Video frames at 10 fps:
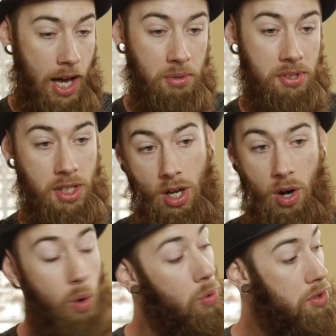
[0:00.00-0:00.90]
I don't see
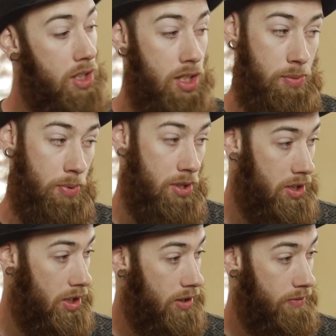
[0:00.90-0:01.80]
holes in his
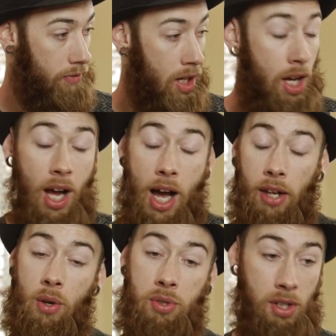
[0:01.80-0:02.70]
preaching.
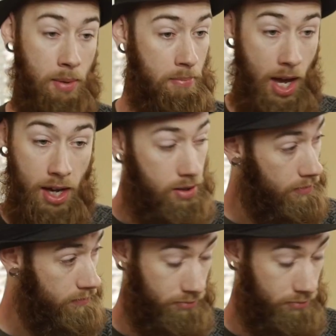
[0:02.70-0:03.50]
I know some may.